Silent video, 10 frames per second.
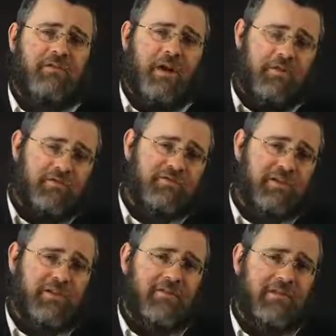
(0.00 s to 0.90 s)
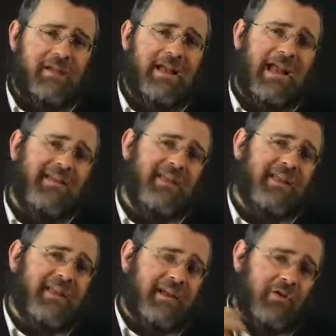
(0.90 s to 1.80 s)
unrestrictively, and
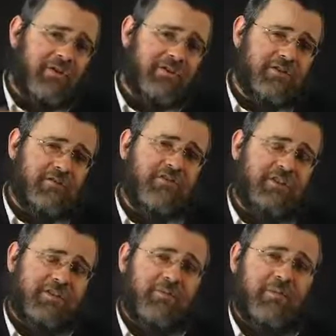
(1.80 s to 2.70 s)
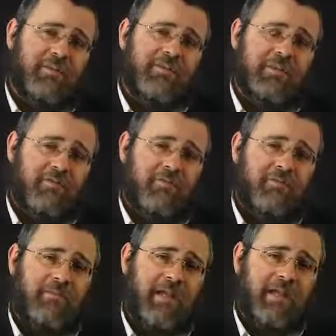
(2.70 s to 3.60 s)
then that causes a restriction within themselves.
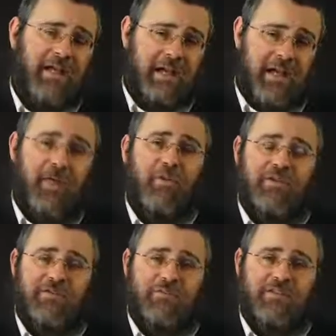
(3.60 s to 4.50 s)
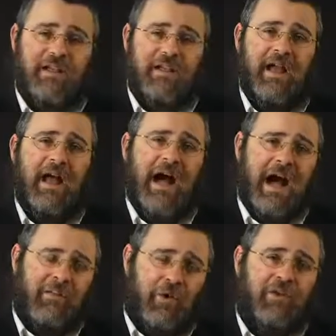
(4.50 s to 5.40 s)
Another person would say,
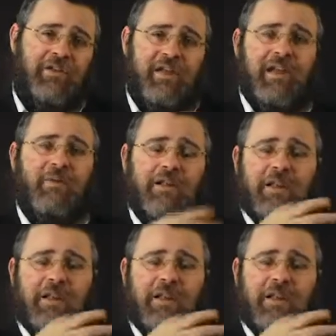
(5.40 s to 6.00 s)
I'm going to dedicate my